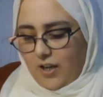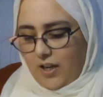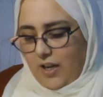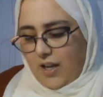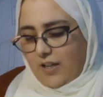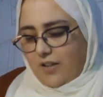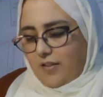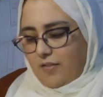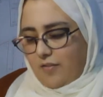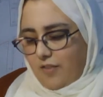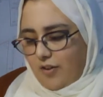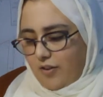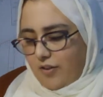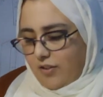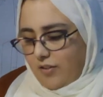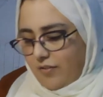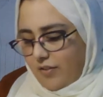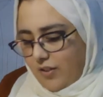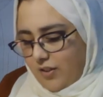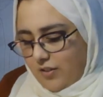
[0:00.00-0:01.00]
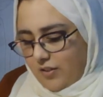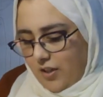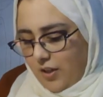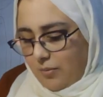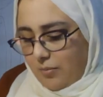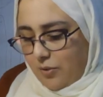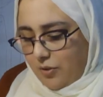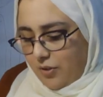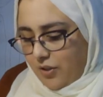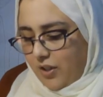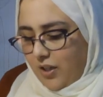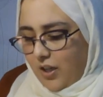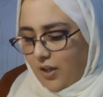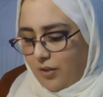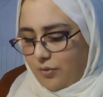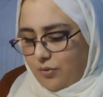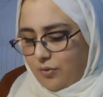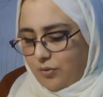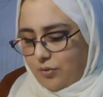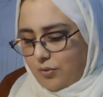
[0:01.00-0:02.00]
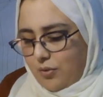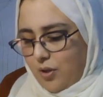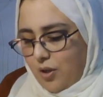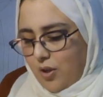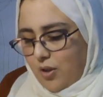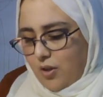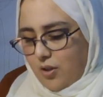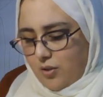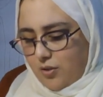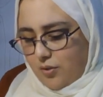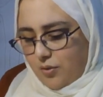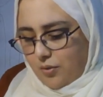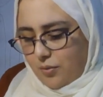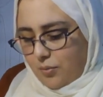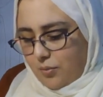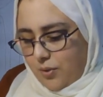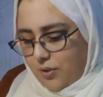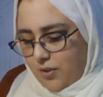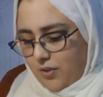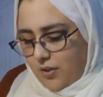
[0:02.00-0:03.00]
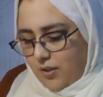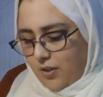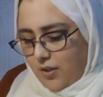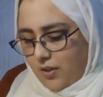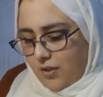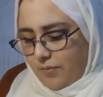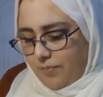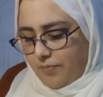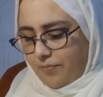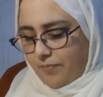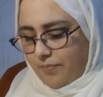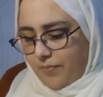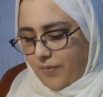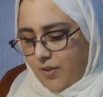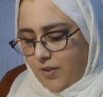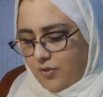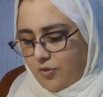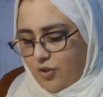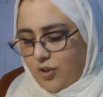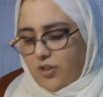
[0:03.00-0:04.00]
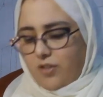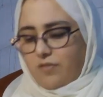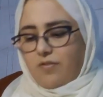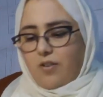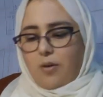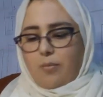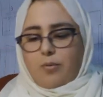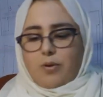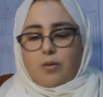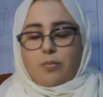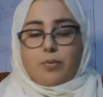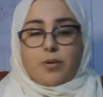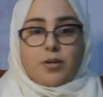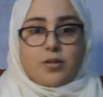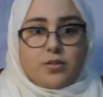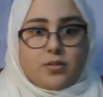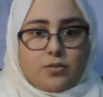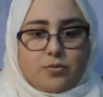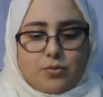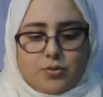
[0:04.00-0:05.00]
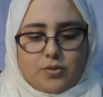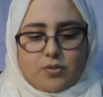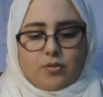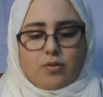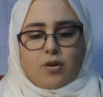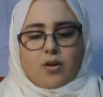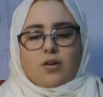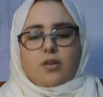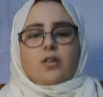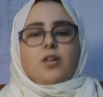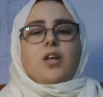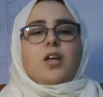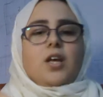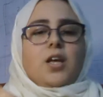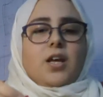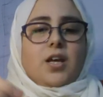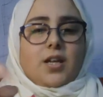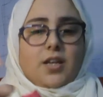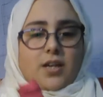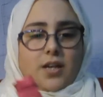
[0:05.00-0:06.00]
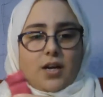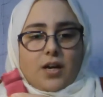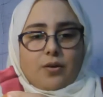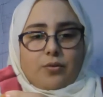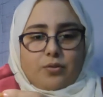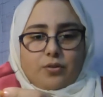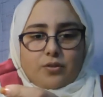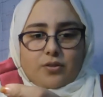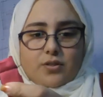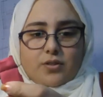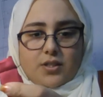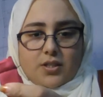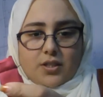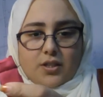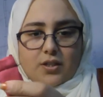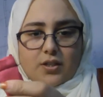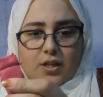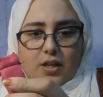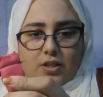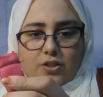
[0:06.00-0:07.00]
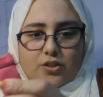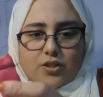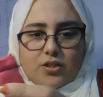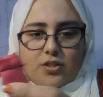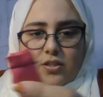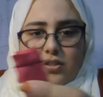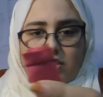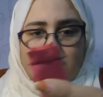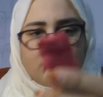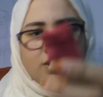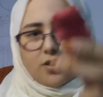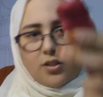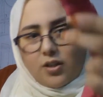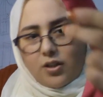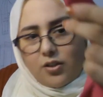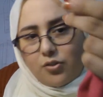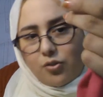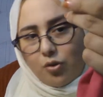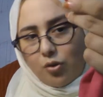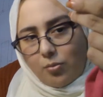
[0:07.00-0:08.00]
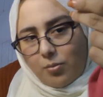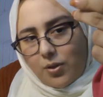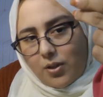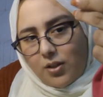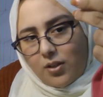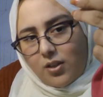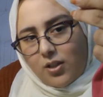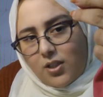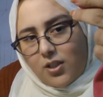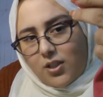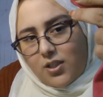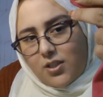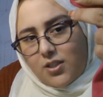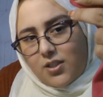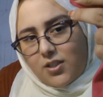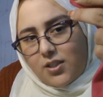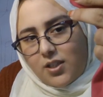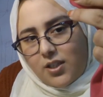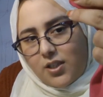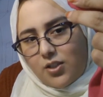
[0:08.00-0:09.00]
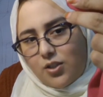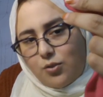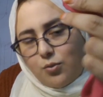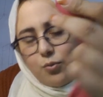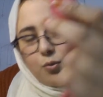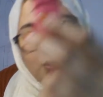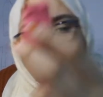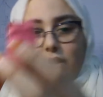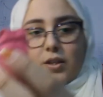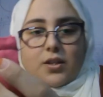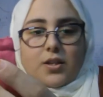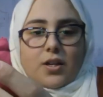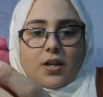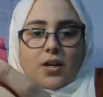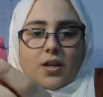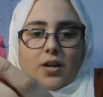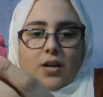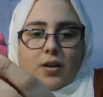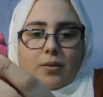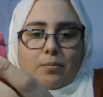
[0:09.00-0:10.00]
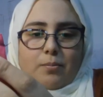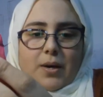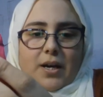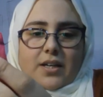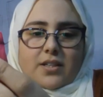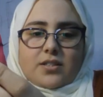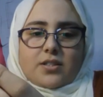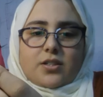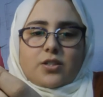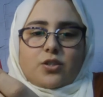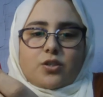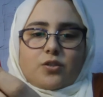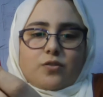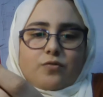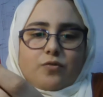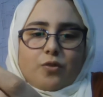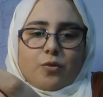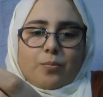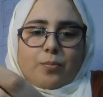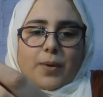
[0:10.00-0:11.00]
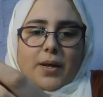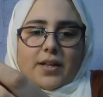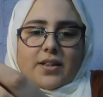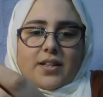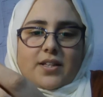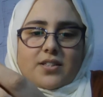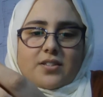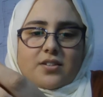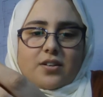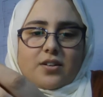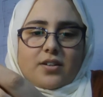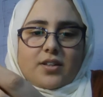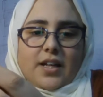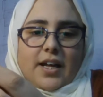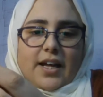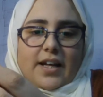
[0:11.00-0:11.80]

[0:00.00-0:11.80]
had a very difficult time learning how to sew with stretchy fabric because it was so hard. And now you can see I just a normal stitch with a back stitch from at the start